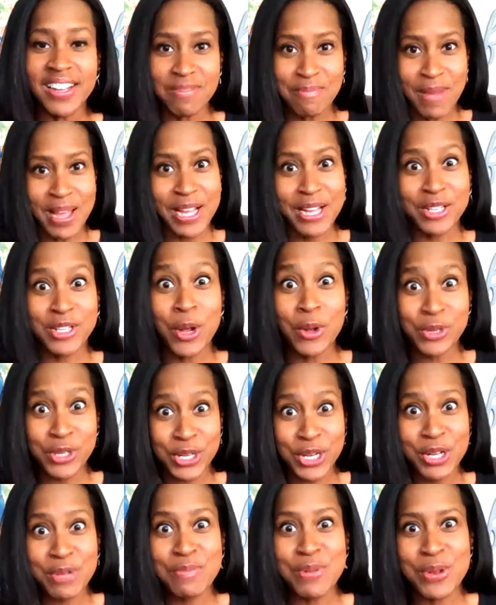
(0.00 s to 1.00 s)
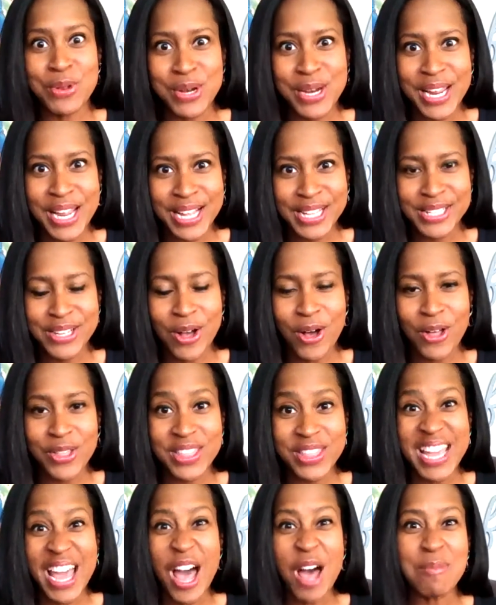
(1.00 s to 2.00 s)
my coaching community is called
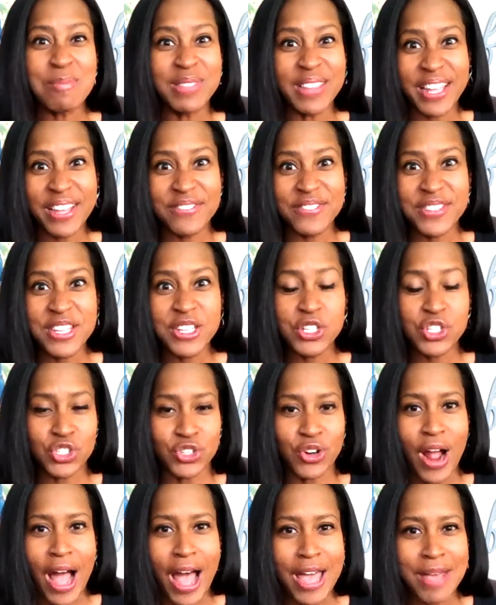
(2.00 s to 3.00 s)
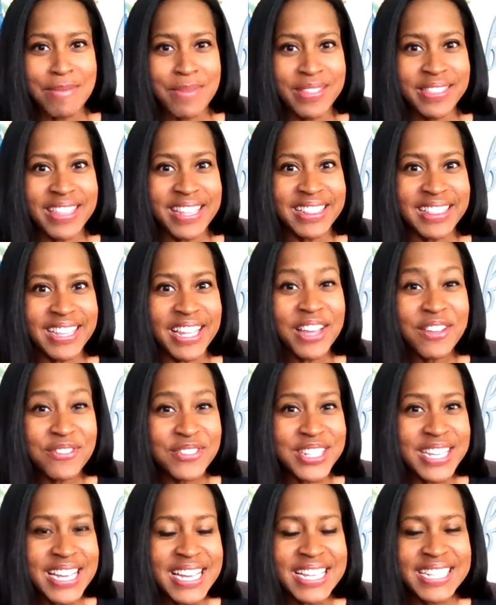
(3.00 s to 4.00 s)
the Uplift Tribe. The
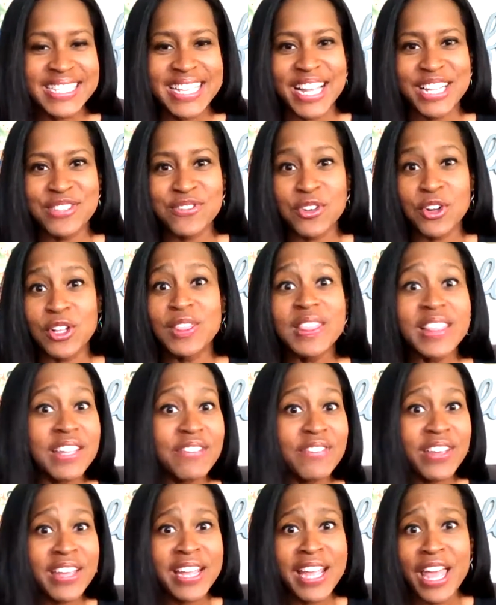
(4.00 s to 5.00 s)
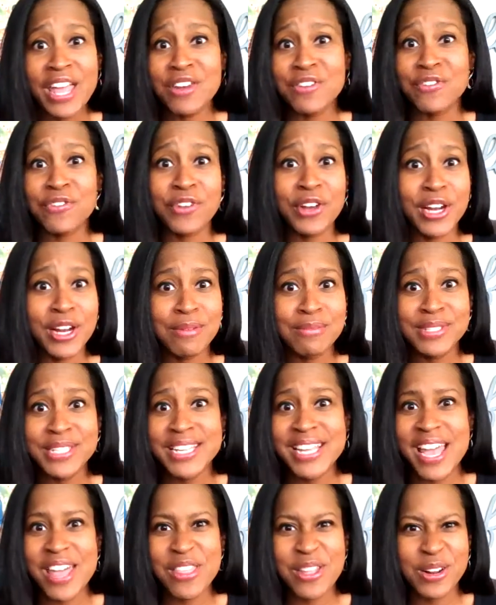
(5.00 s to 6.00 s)
Lift stands for Living in Freedom
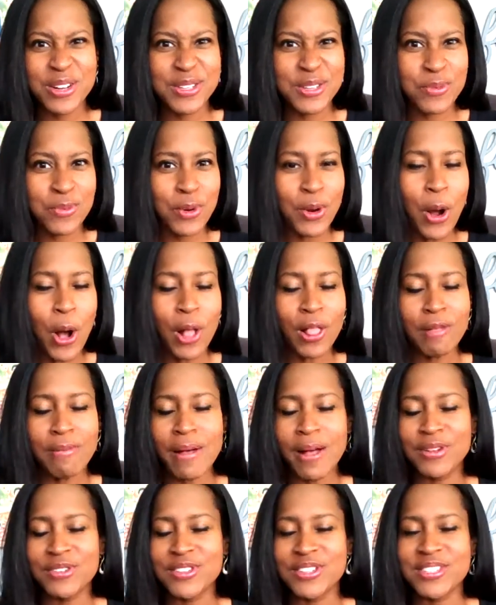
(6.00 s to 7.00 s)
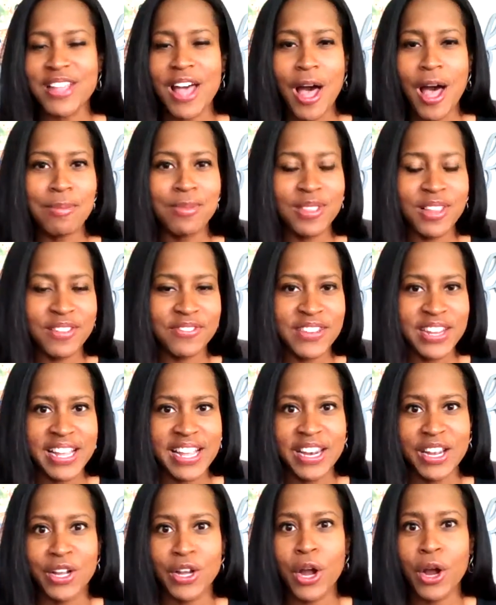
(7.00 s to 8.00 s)
Together. So we're all about just uplifting
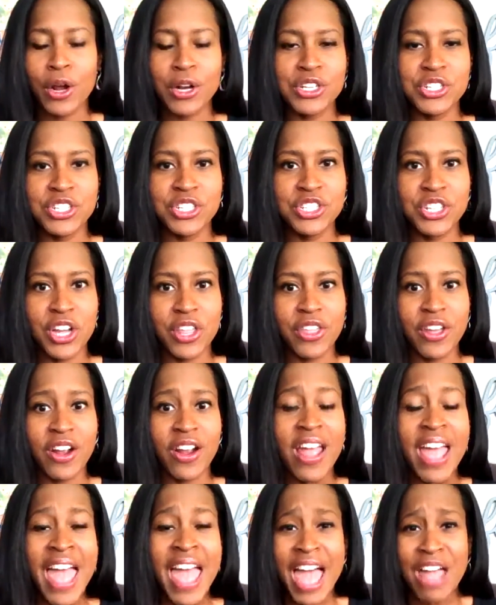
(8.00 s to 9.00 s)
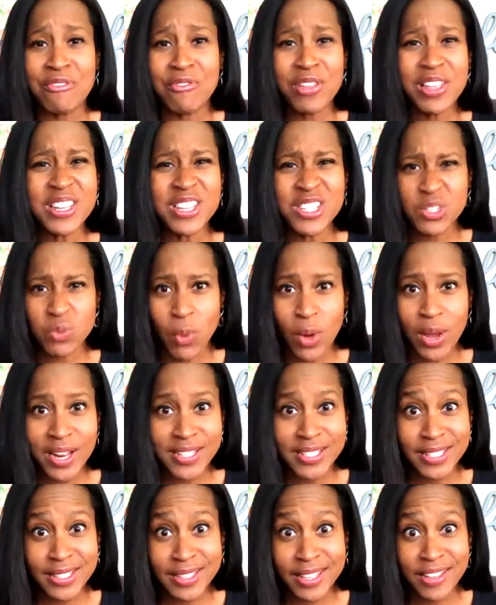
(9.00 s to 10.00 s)
and encouraging each other and really just
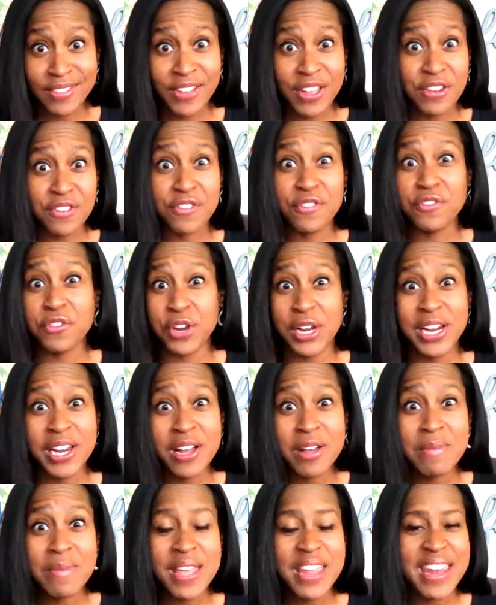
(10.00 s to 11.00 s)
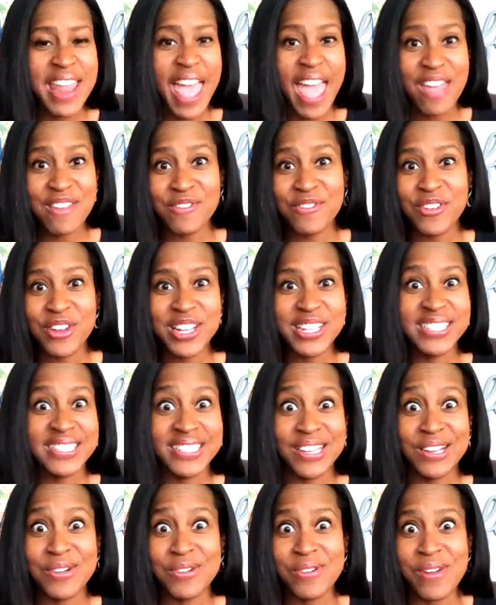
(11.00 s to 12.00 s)
wanting to live in freedom in every
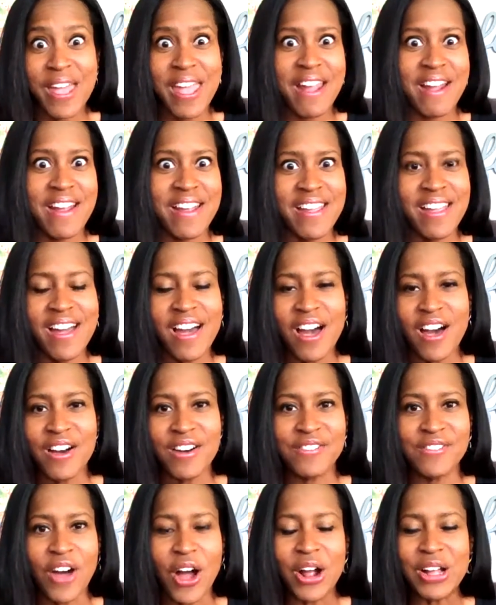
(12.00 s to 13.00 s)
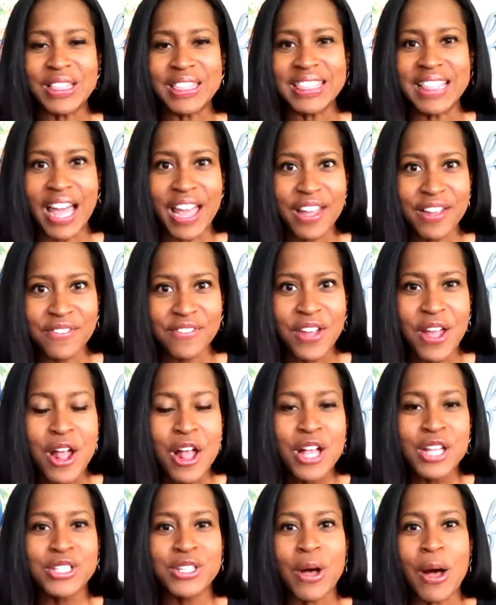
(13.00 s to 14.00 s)
single area of our life.
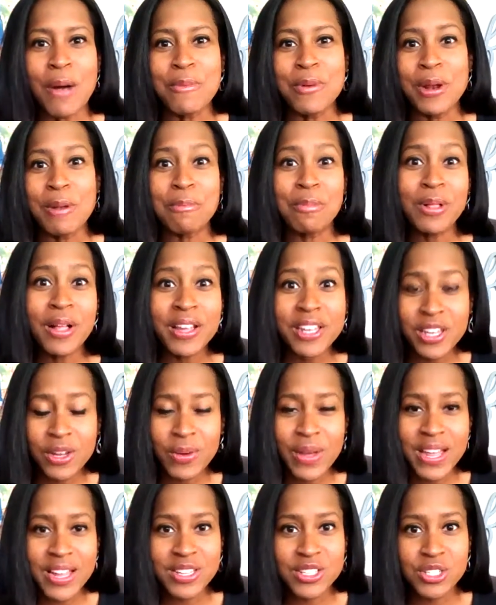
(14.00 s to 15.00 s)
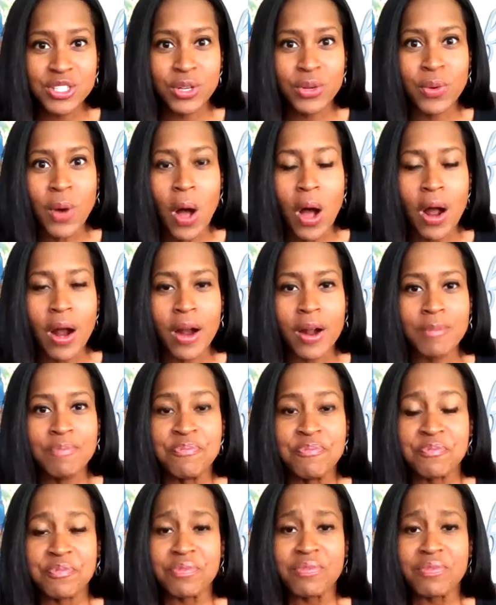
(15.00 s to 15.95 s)
So I'm going to plug you into our